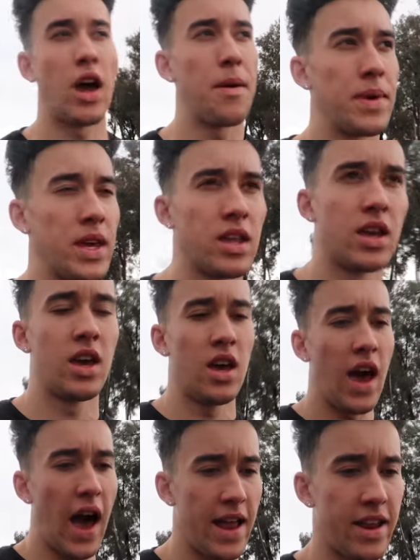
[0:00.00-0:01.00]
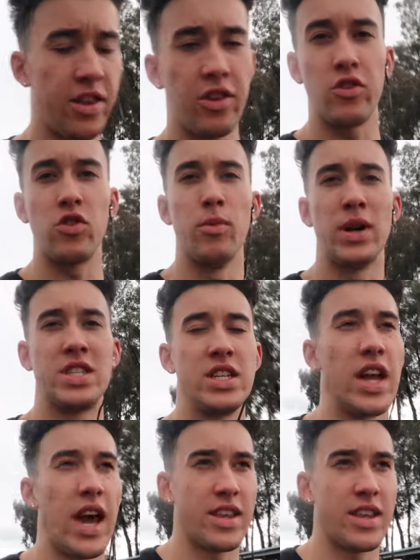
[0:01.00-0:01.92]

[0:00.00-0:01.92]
I mean, I didn't do too much today.